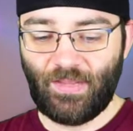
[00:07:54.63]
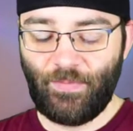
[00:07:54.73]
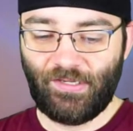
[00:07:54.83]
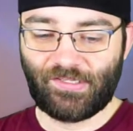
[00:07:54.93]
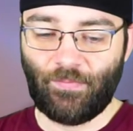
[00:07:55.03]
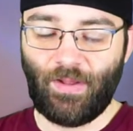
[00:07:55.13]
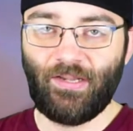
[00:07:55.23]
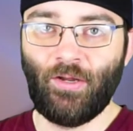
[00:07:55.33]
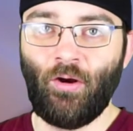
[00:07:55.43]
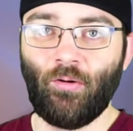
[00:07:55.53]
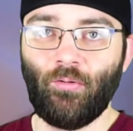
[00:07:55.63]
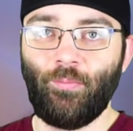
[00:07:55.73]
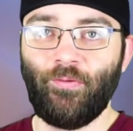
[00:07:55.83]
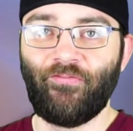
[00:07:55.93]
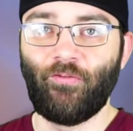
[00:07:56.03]
that means that my total
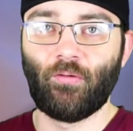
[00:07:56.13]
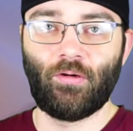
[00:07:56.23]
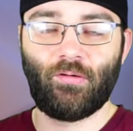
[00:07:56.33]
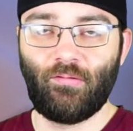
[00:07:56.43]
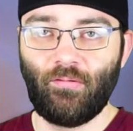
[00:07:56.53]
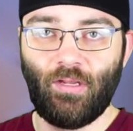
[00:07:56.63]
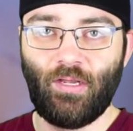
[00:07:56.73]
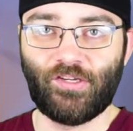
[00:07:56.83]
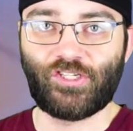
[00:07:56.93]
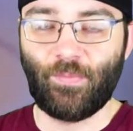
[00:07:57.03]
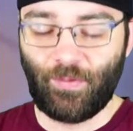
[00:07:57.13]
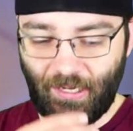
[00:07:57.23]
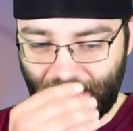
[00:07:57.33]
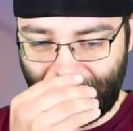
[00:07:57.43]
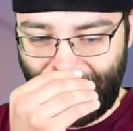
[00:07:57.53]
before
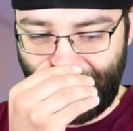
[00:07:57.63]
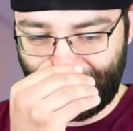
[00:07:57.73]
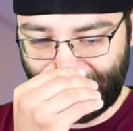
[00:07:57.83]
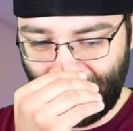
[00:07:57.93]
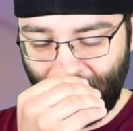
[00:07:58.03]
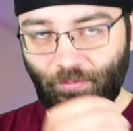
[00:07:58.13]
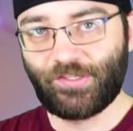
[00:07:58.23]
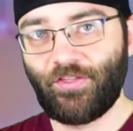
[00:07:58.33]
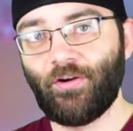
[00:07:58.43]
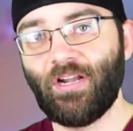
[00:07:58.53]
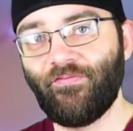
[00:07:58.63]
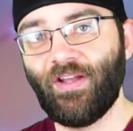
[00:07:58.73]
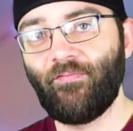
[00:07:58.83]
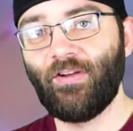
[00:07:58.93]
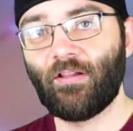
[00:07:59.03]
shipping and tax was
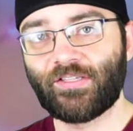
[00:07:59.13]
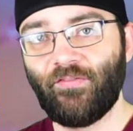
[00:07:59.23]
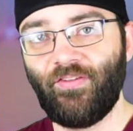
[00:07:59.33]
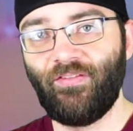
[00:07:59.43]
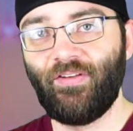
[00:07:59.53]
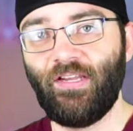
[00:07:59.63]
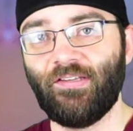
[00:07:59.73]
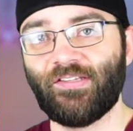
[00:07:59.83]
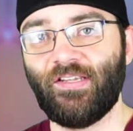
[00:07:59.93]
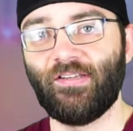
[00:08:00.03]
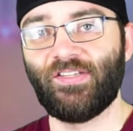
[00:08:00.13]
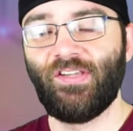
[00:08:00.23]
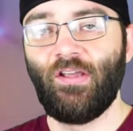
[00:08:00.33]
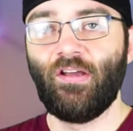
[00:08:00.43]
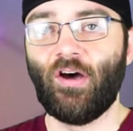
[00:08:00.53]

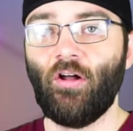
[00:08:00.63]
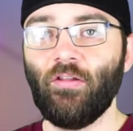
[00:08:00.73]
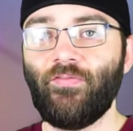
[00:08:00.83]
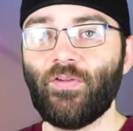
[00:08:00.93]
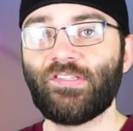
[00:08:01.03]
$35.15. All of those